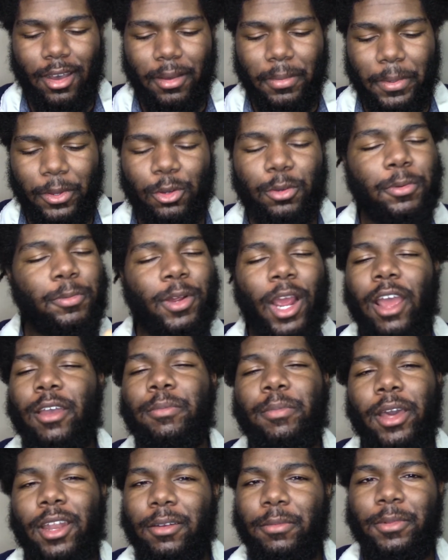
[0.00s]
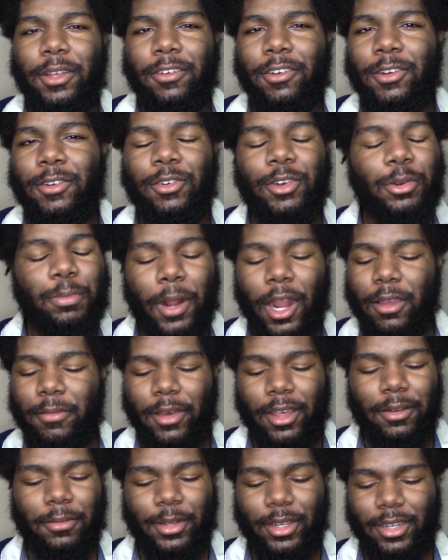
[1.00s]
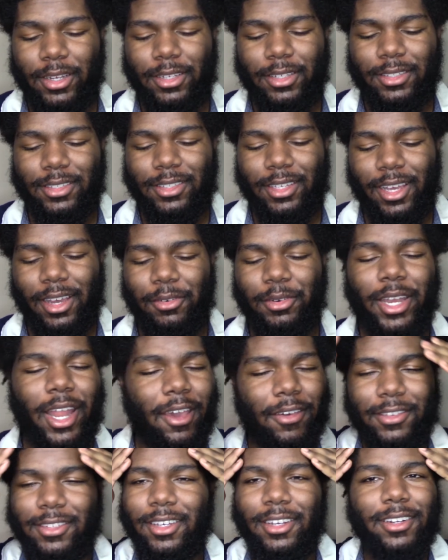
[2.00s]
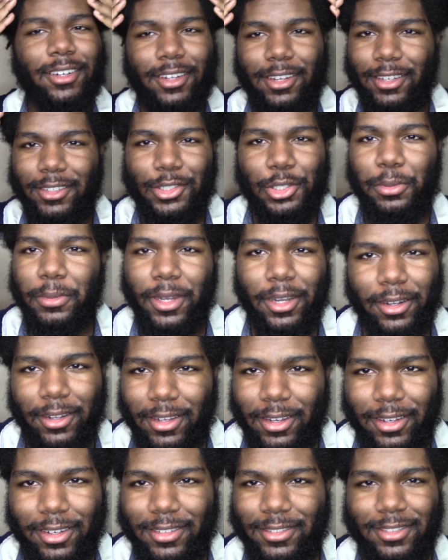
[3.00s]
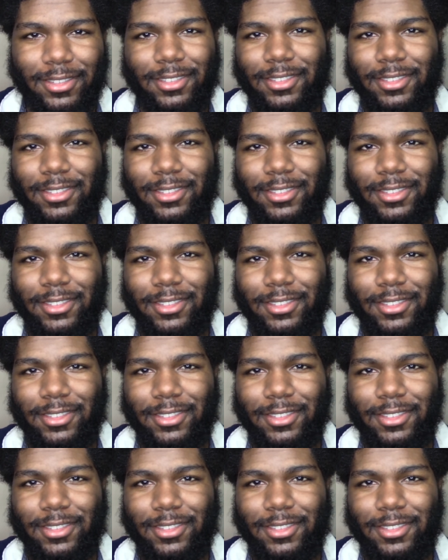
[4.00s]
it would probably better. It would probably better because I wouldn't have this undercut, stupid undercut.